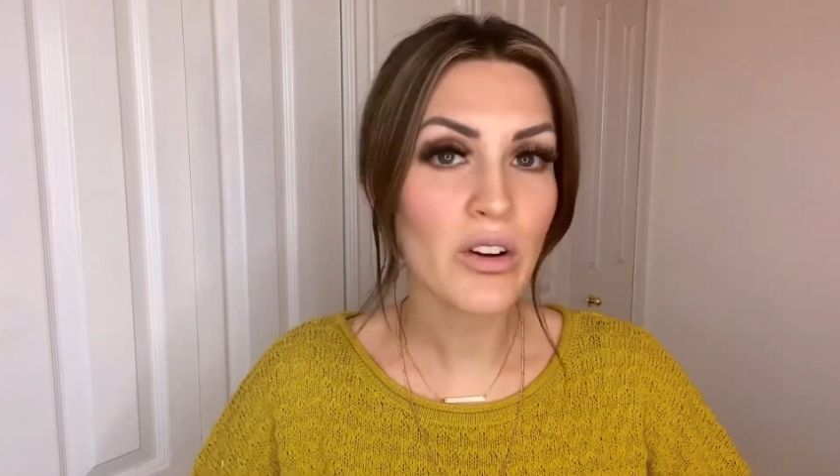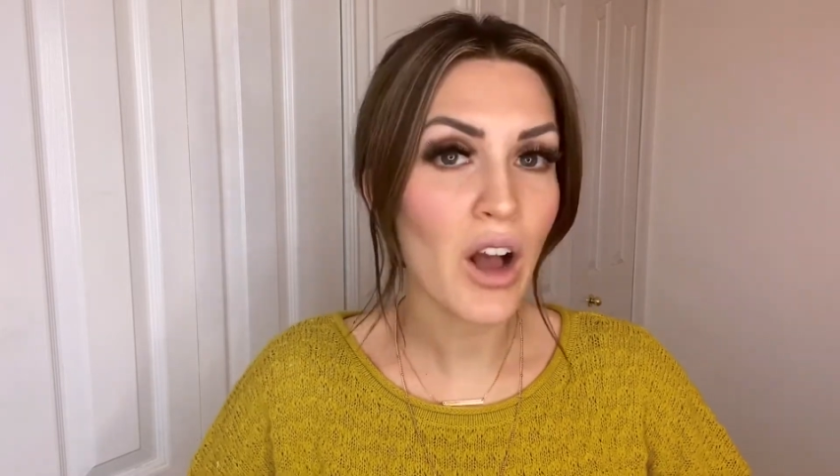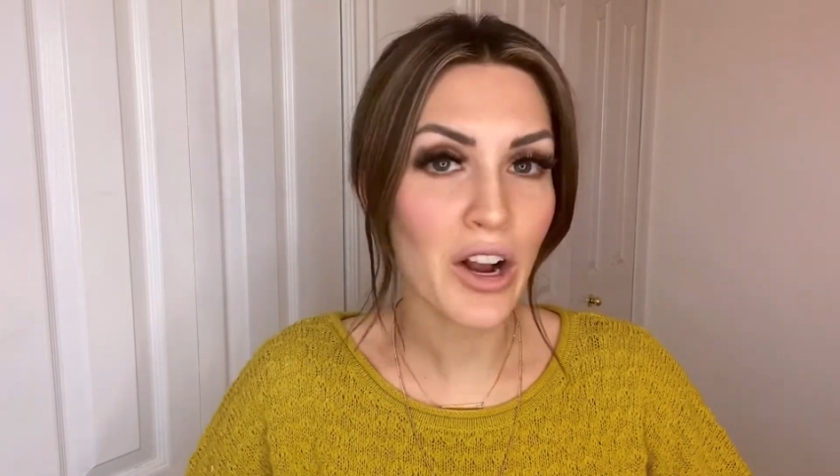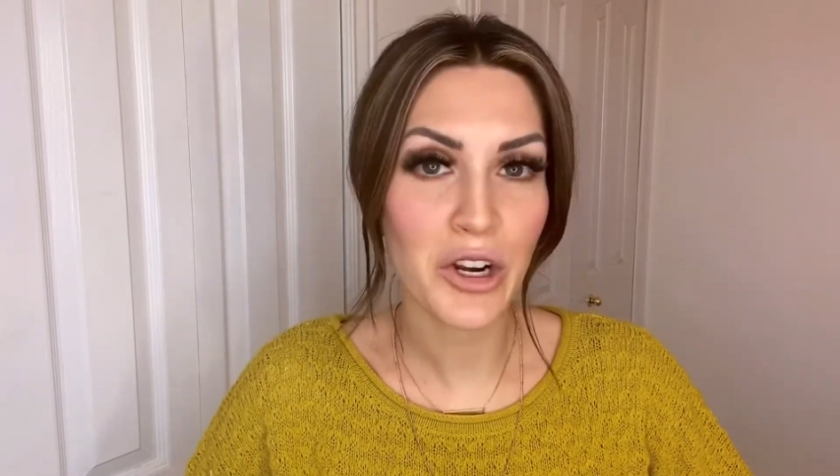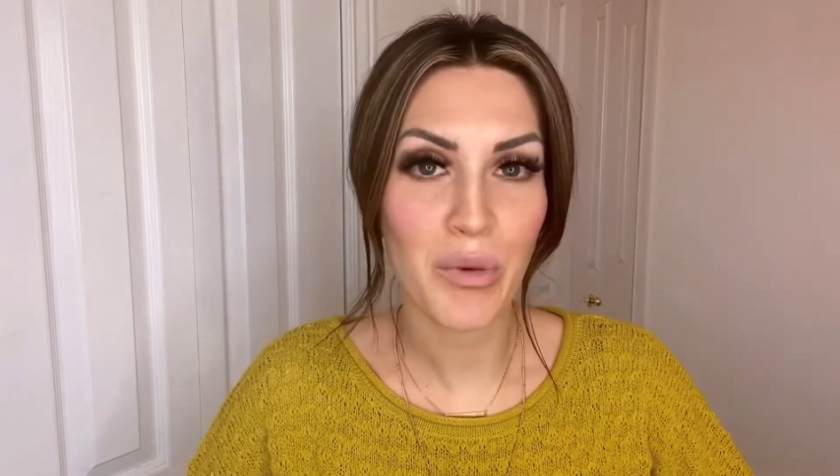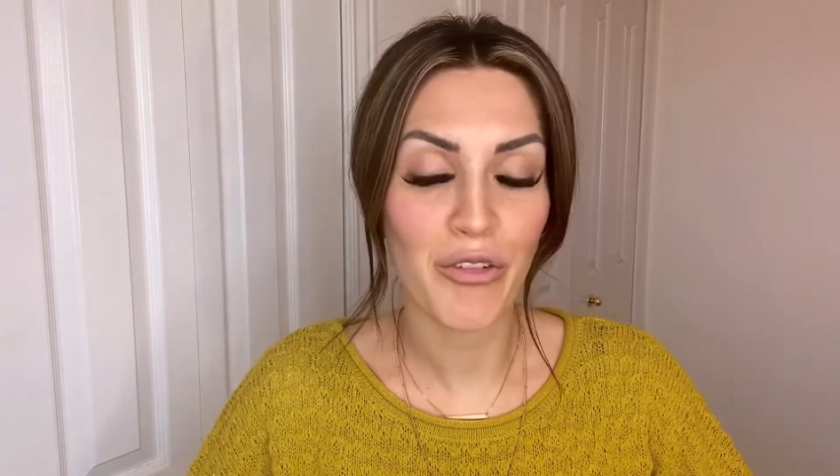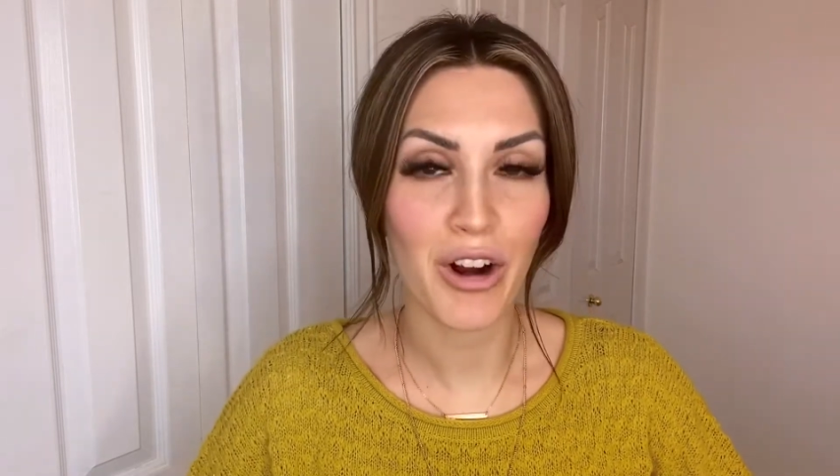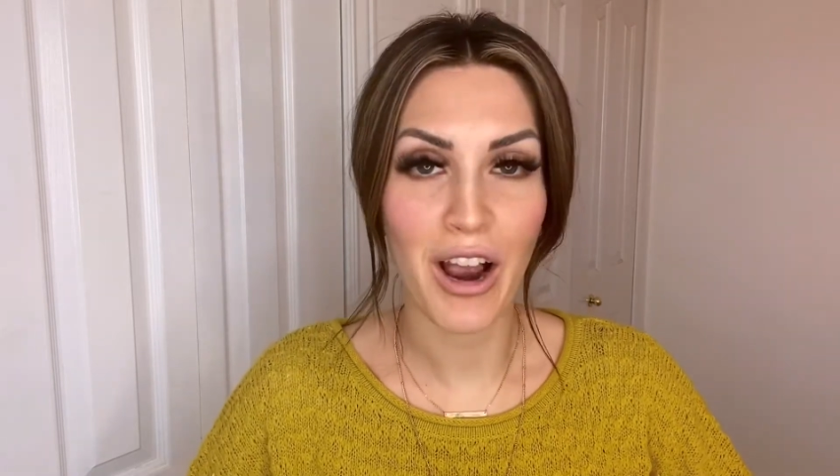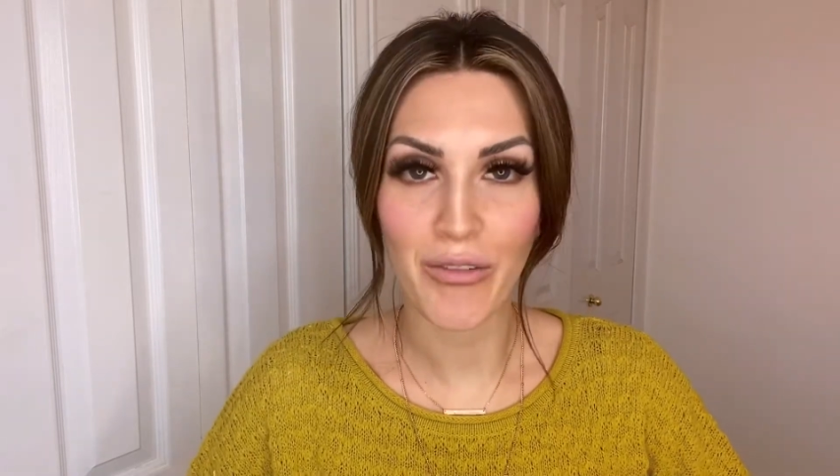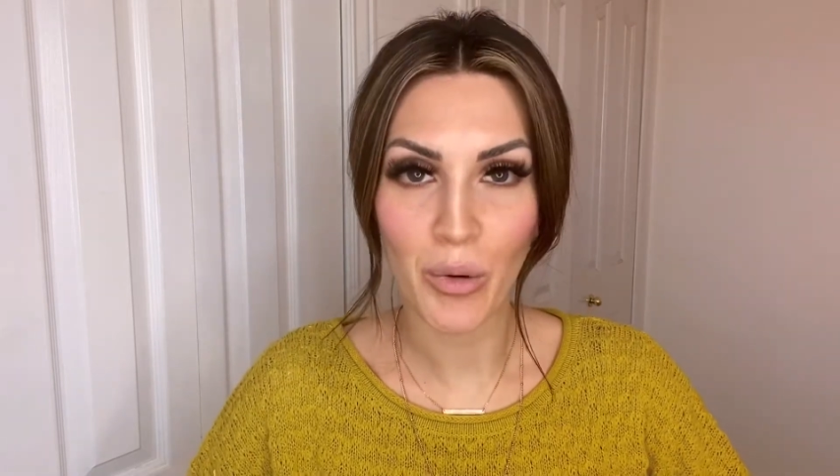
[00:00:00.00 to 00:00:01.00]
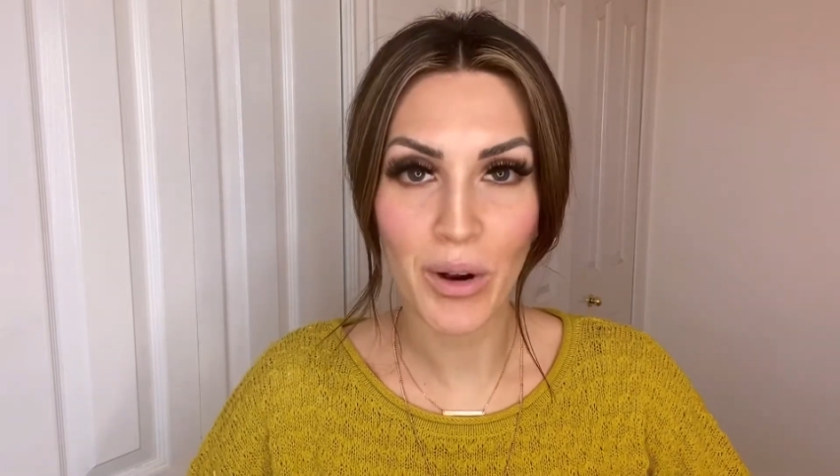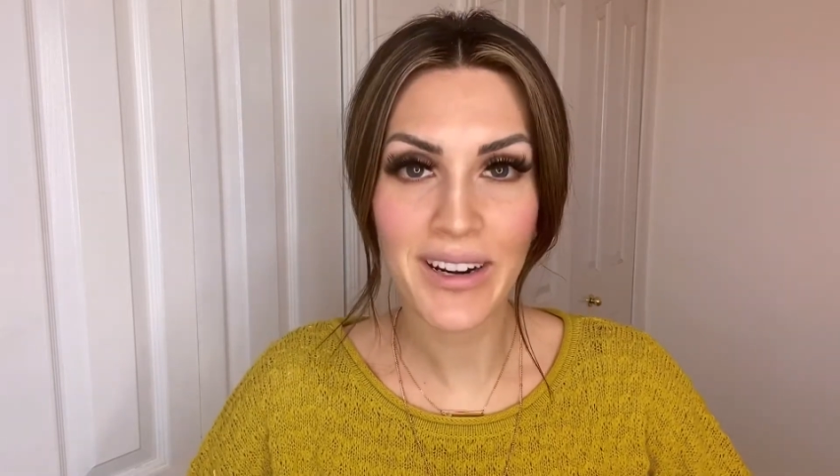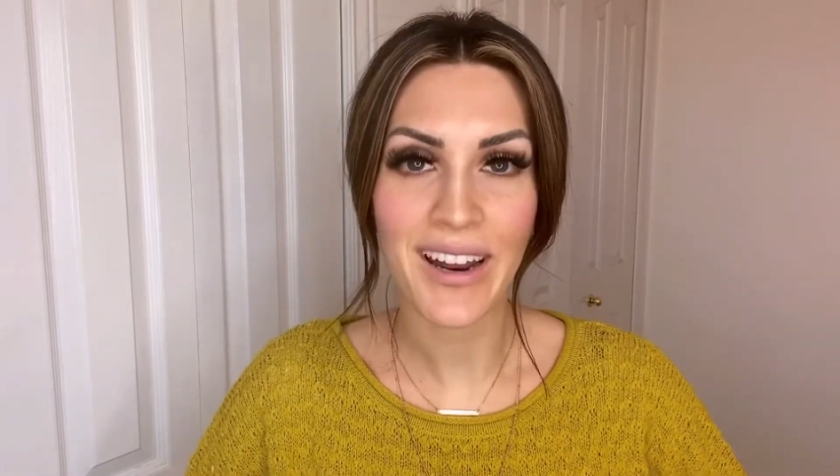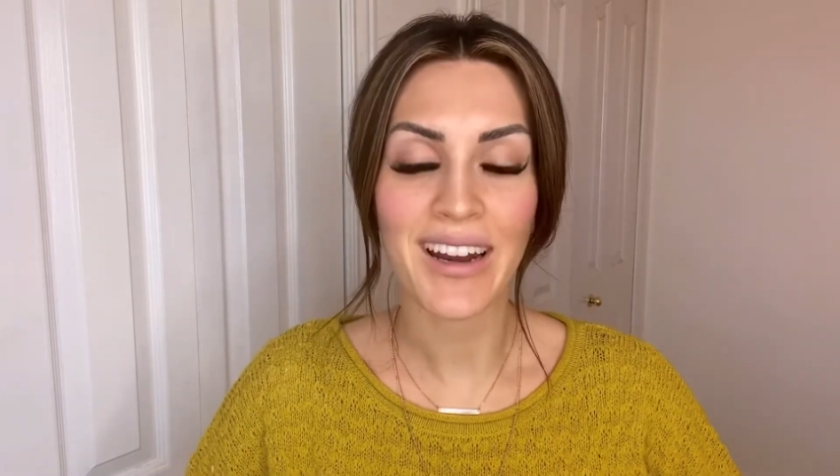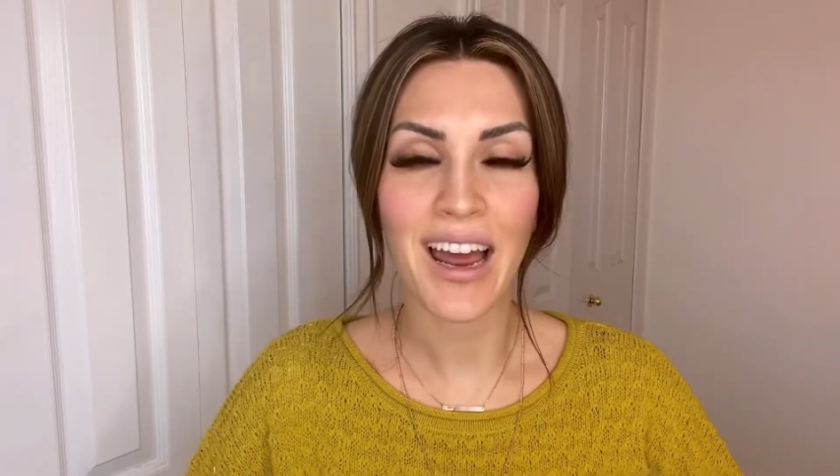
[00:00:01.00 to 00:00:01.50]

not going to be for everyone and